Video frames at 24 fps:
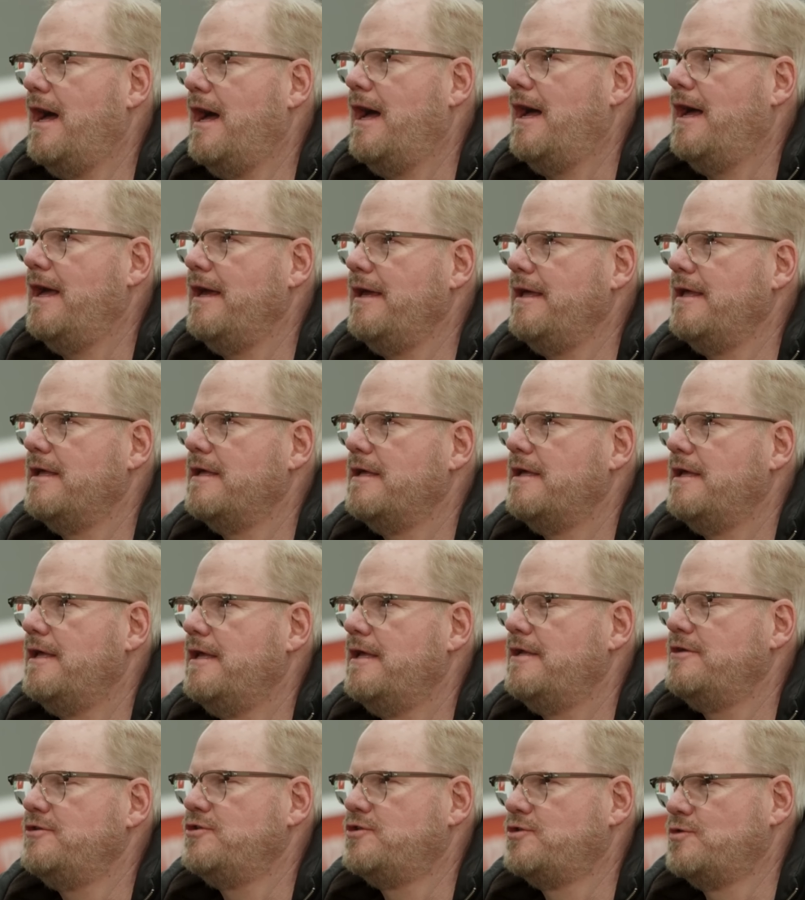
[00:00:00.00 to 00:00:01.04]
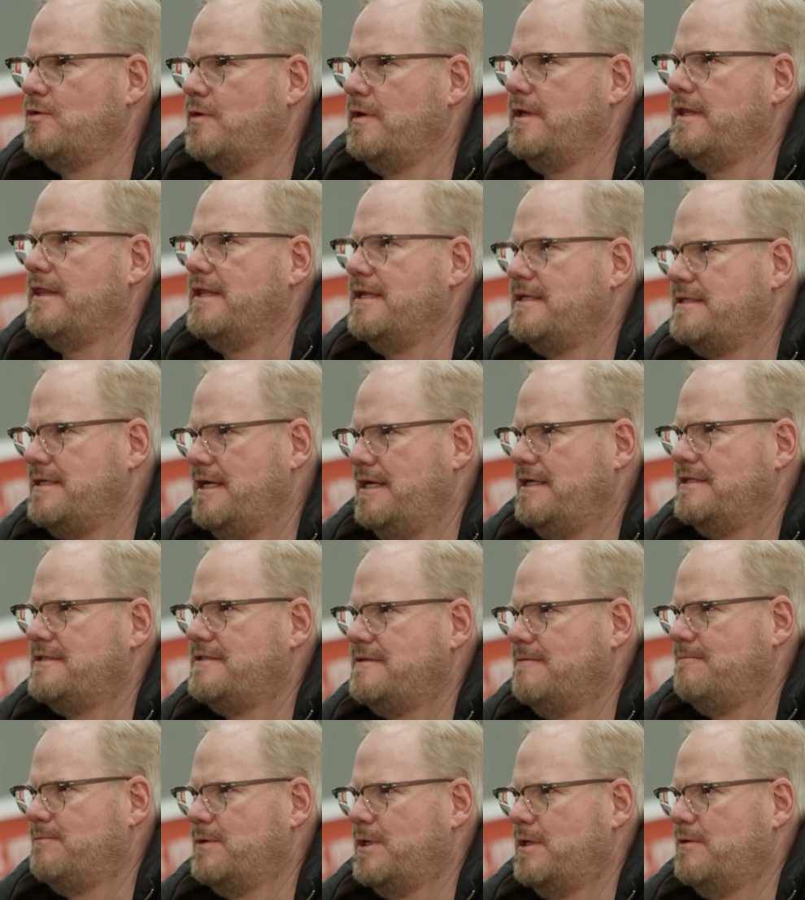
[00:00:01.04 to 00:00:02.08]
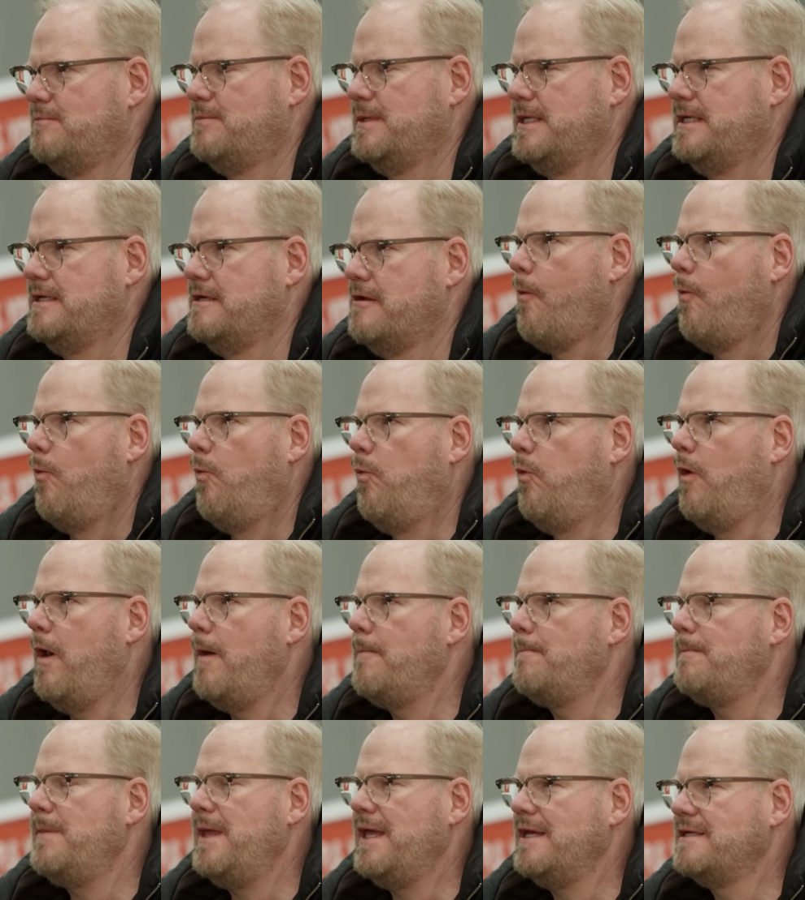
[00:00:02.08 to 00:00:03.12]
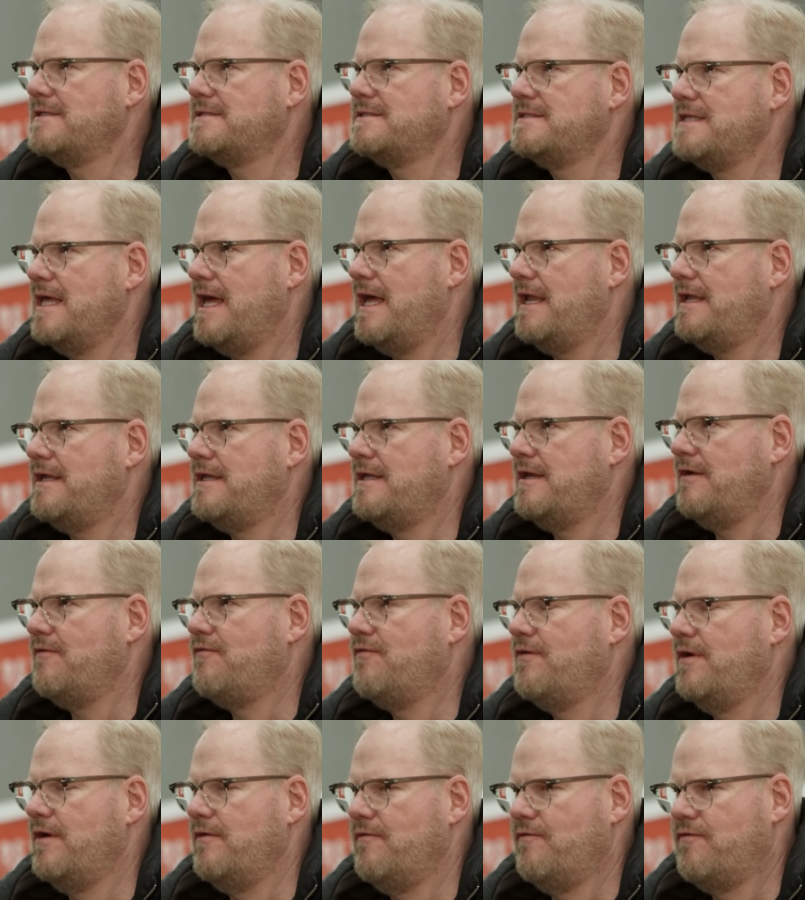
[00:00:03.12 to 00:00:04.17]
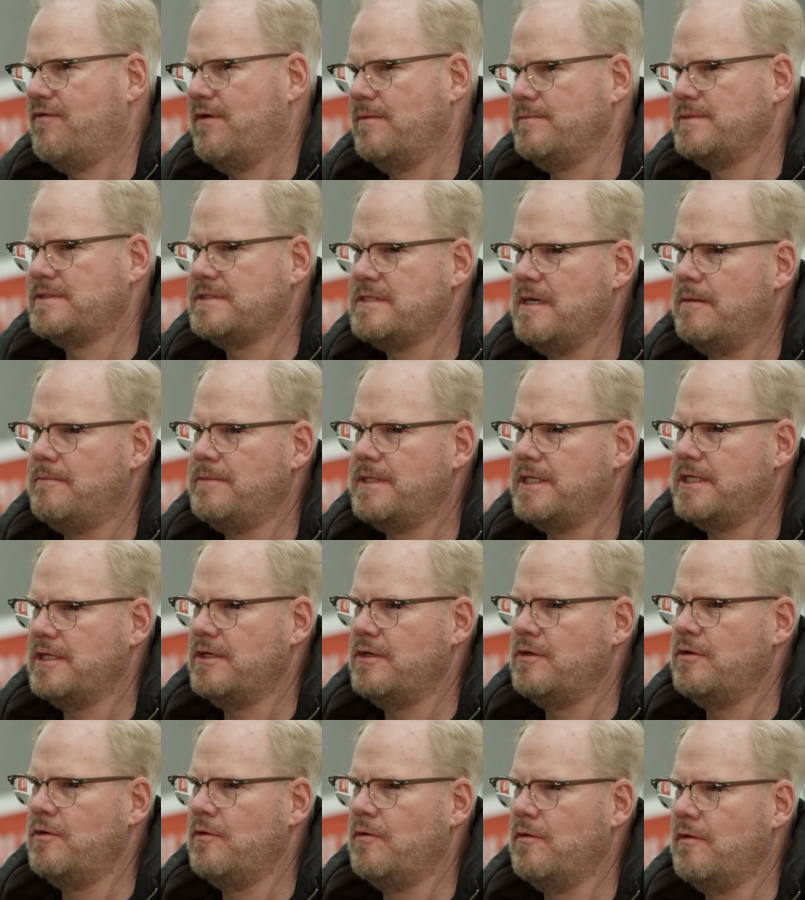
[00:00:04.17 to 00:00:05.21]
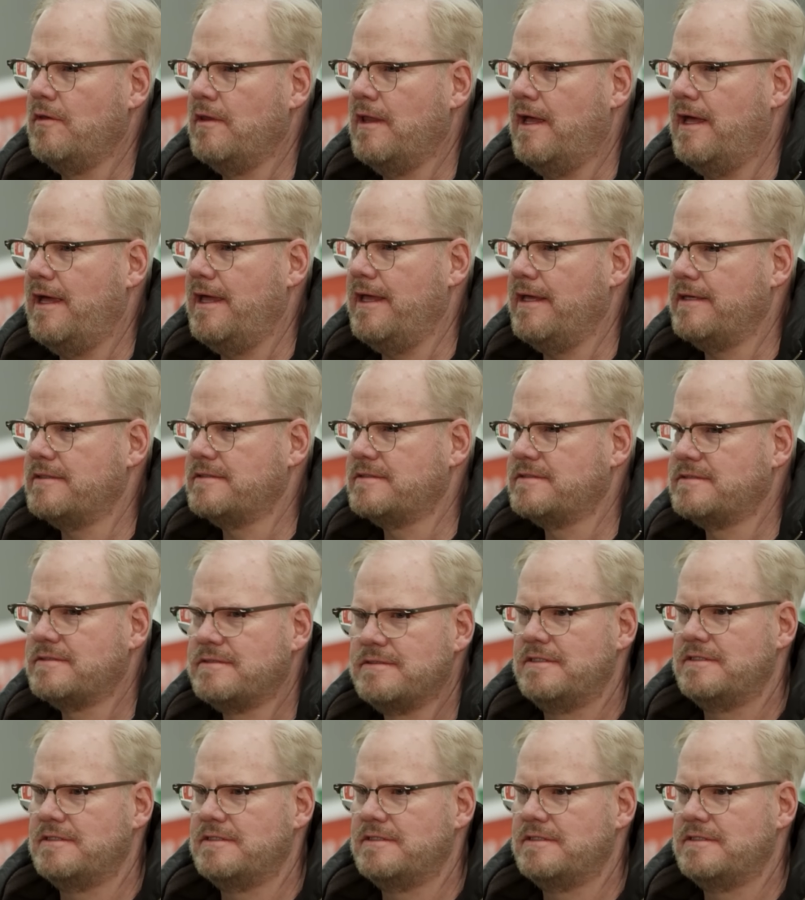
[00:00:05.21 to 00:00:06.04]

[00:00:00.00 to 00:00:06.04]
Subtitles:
I enjoy the taste of bourbon. What makes that different from somebody who likes